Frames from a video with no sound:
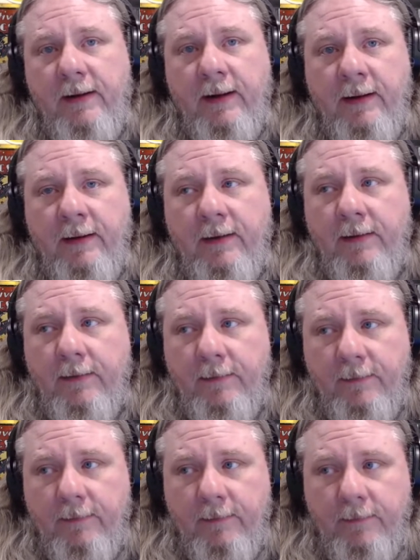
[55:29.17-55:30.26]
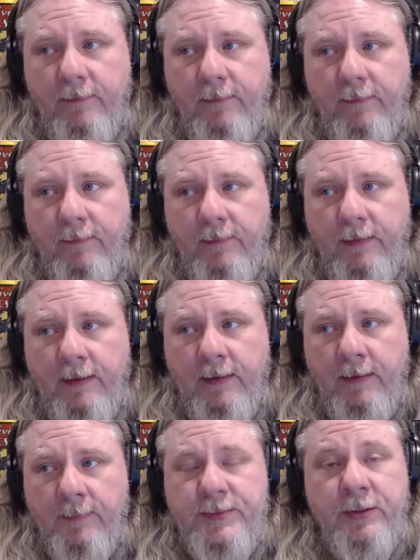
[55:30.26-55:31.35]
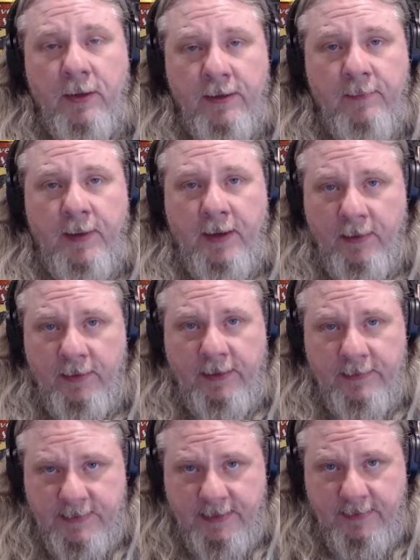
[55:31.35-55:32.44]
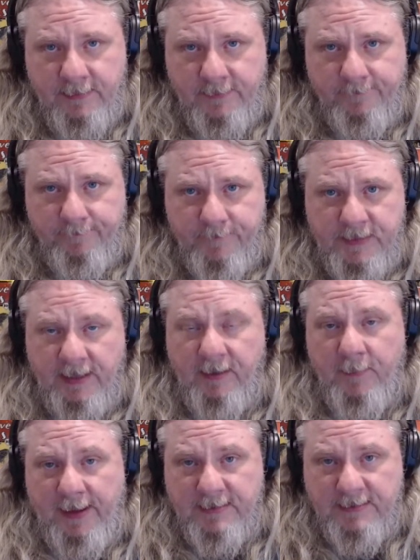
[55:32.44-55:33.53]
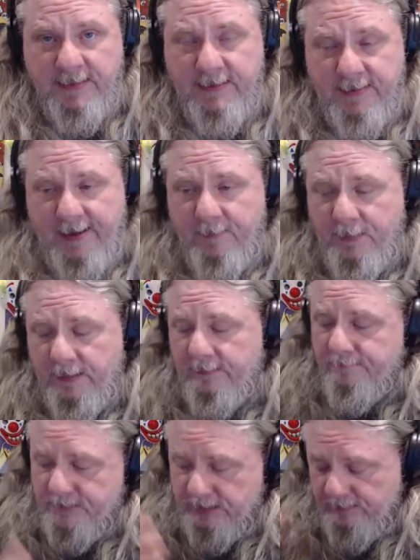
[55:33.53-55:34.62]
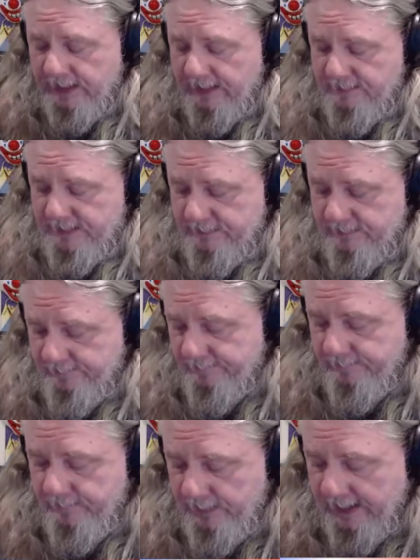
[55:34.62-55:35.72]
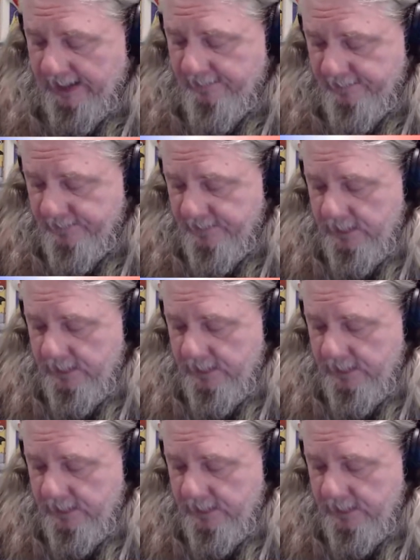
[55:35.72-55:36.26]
And I'm sorry that my audience had to take a back seat to that, but sometimes life